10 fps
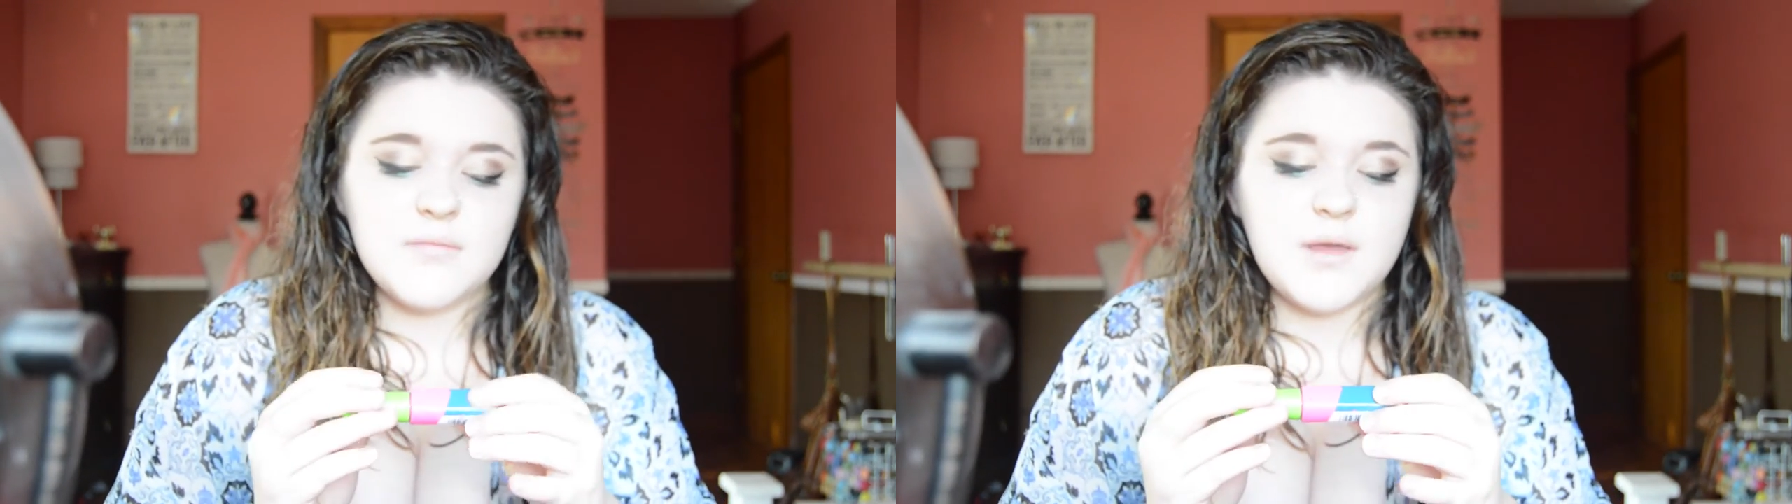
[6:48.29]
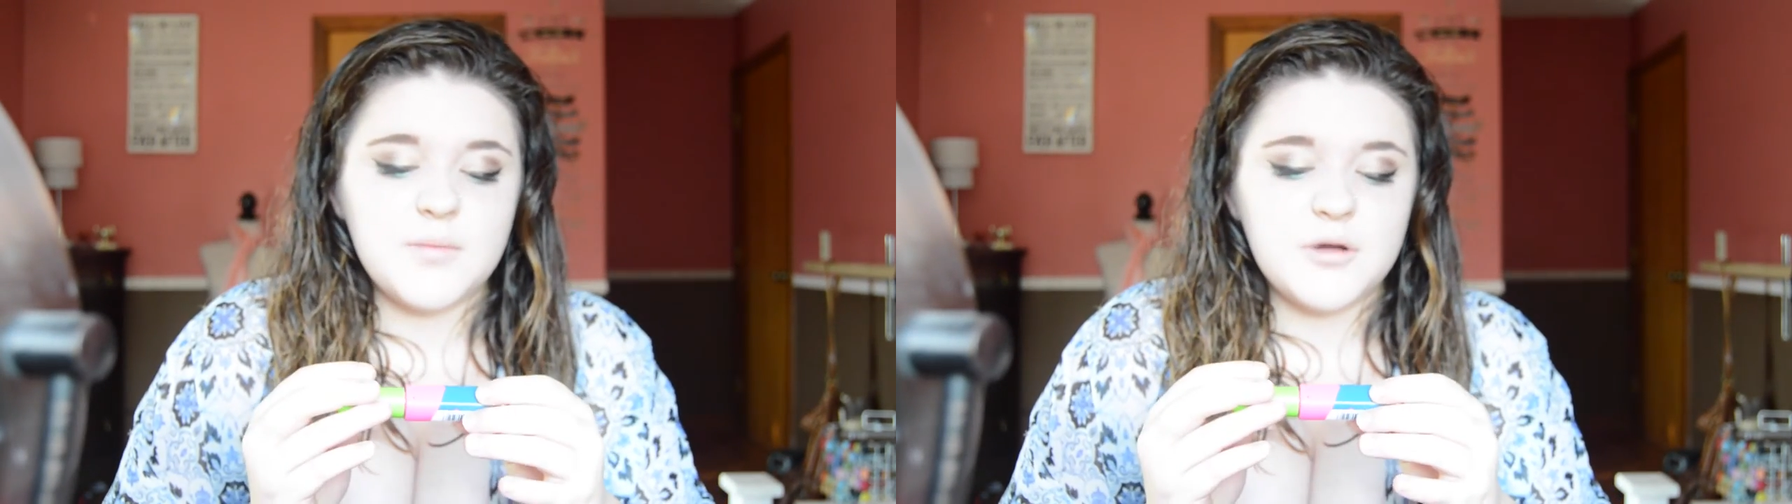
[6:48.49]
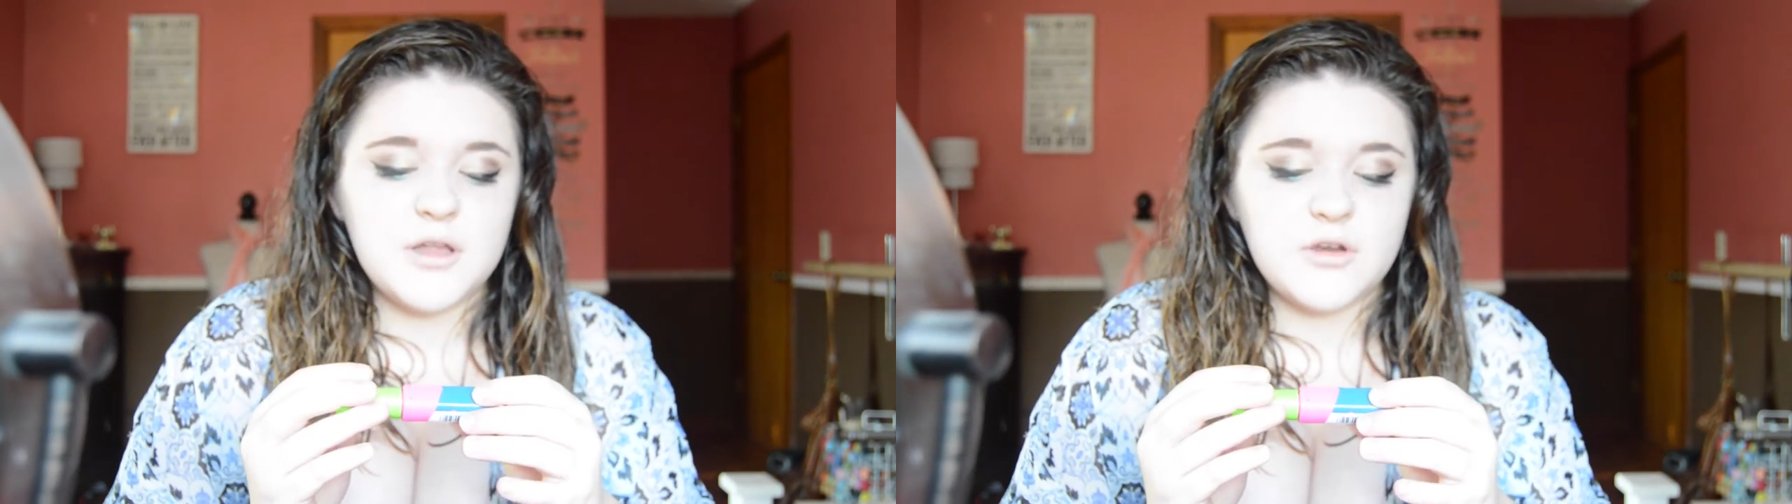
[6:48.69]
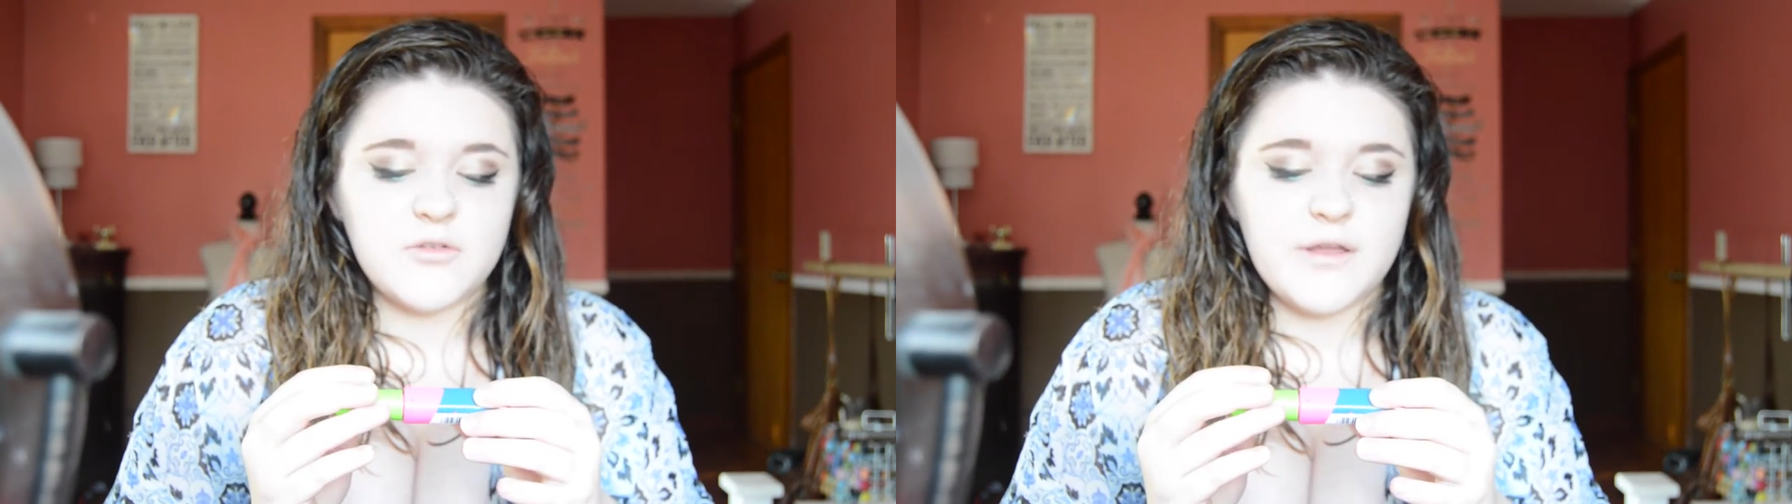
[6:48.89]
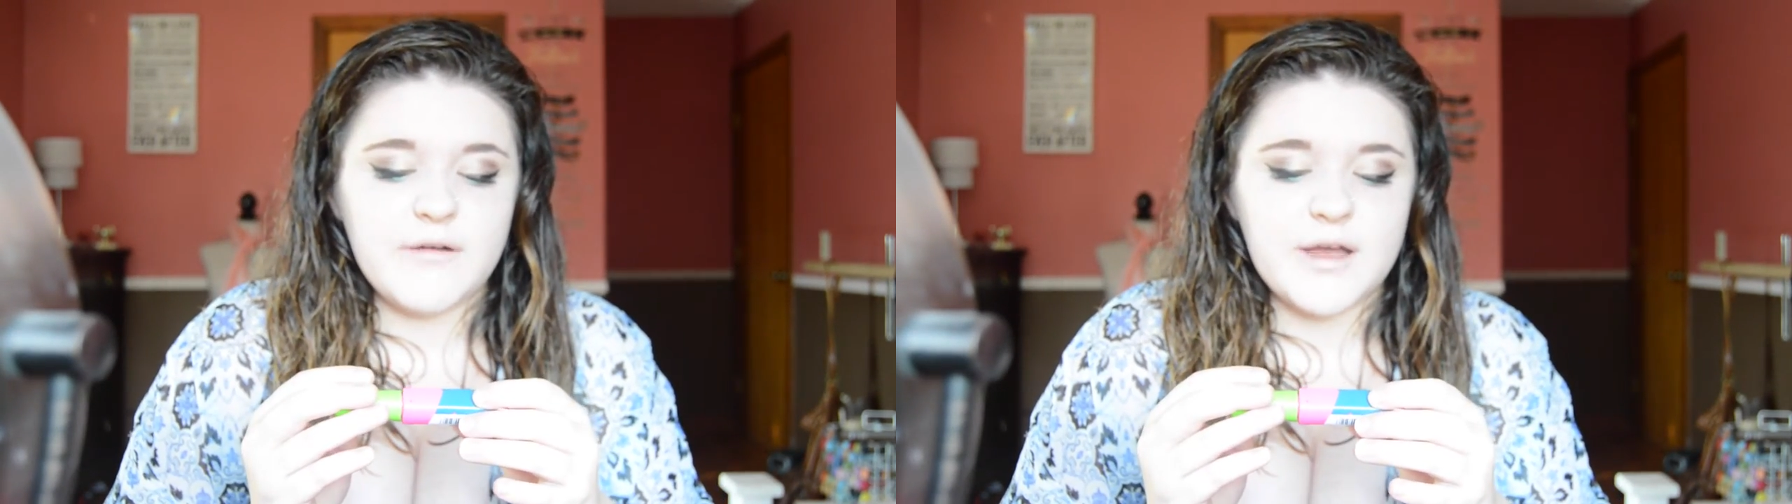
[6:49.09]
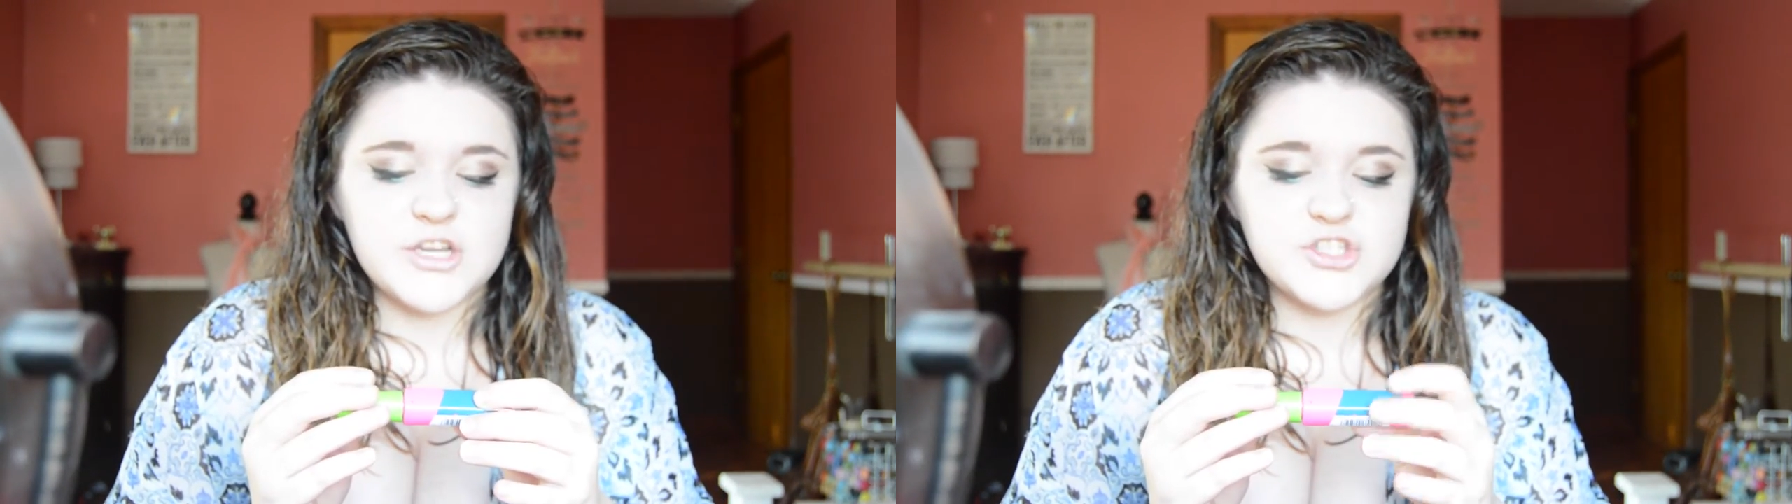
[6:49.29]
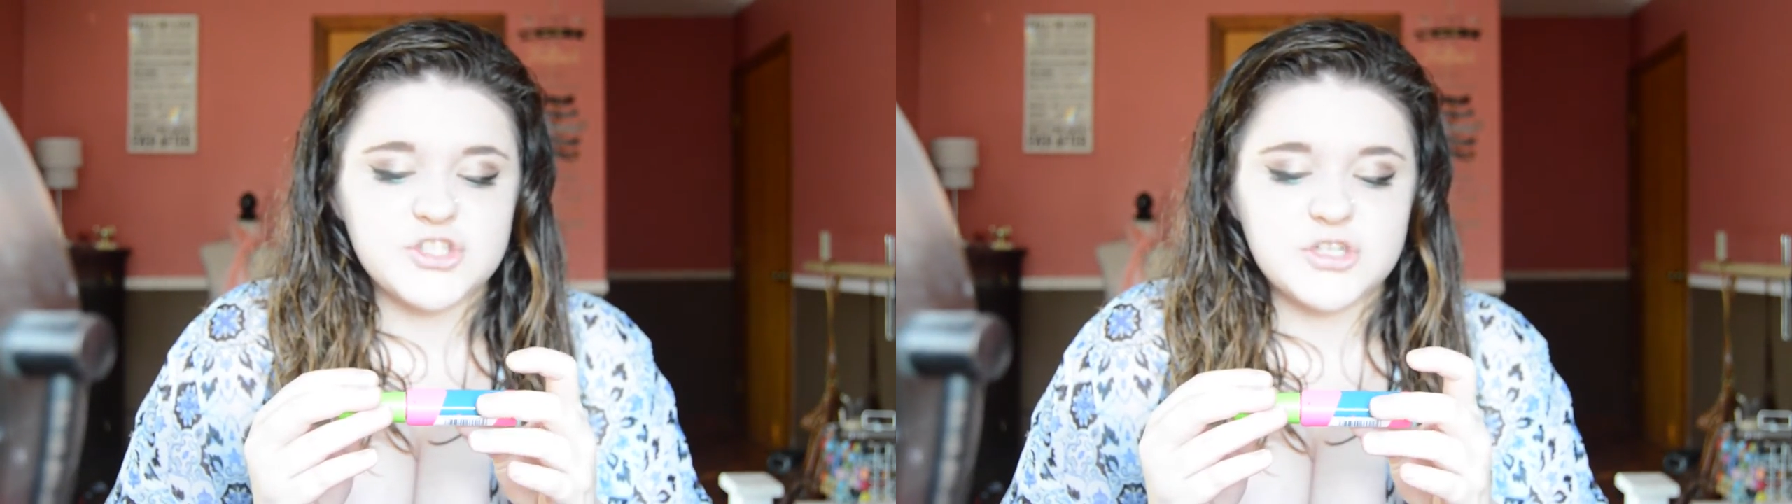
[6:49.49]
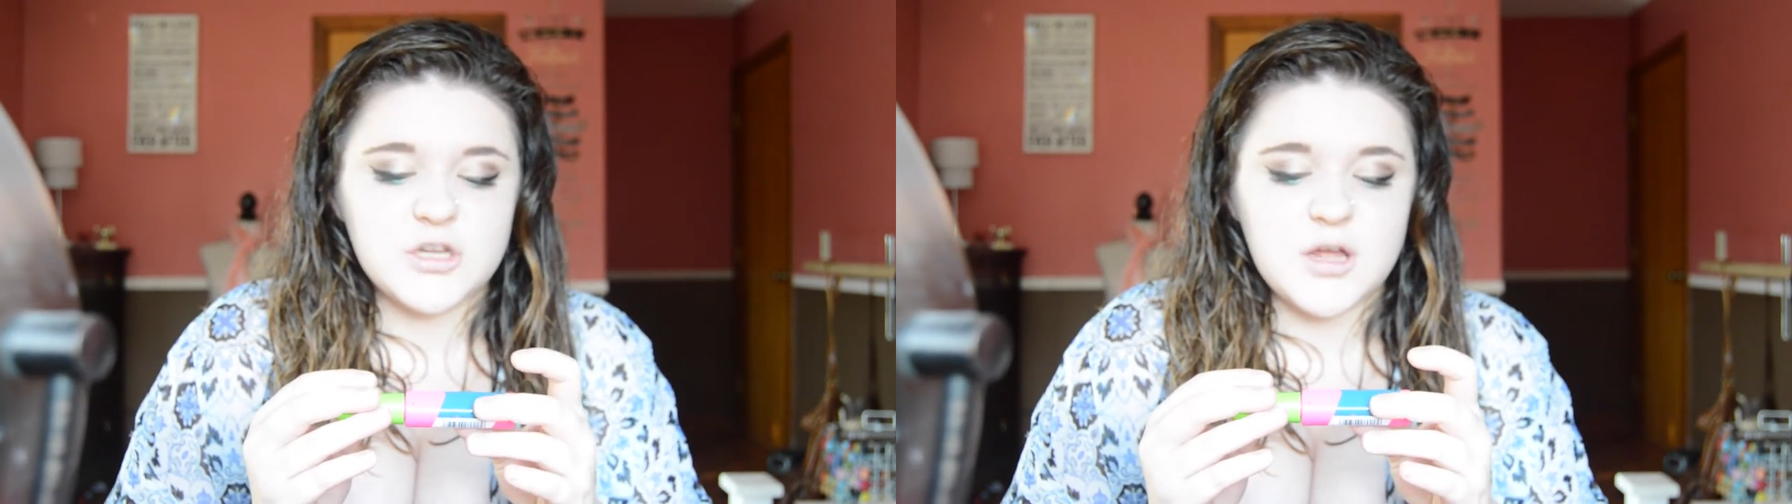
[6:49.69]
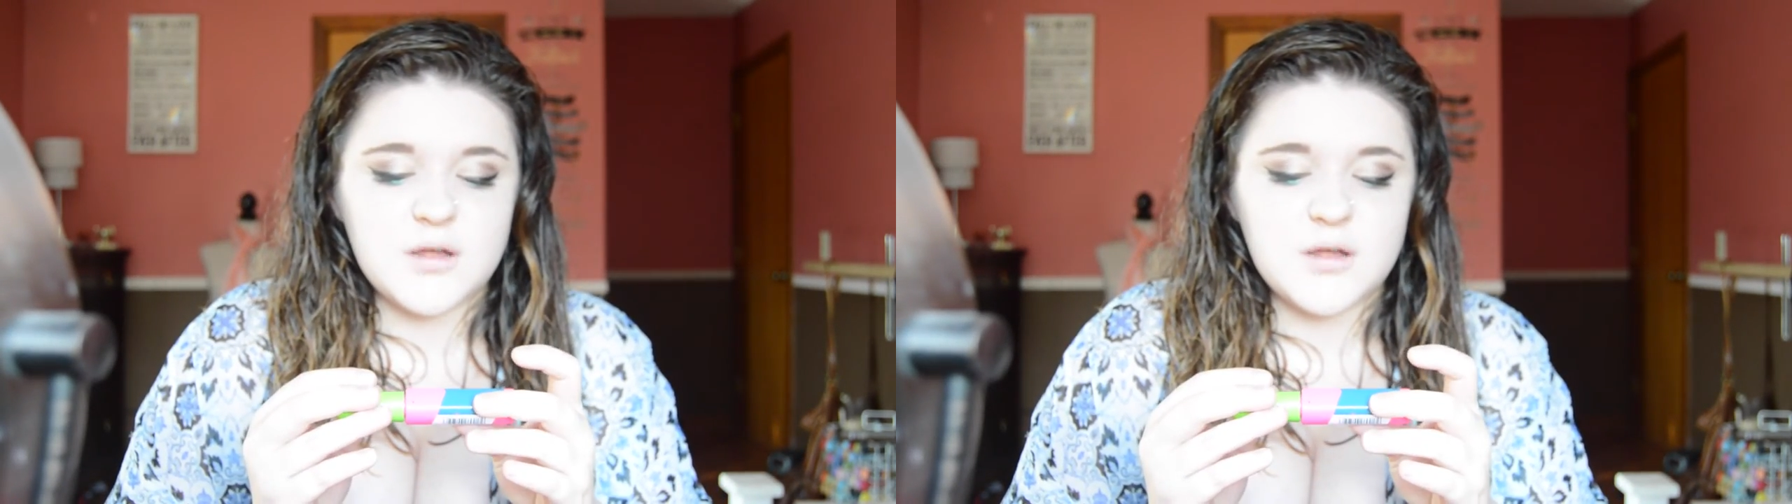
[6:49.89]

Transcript: Maybelline Great Lash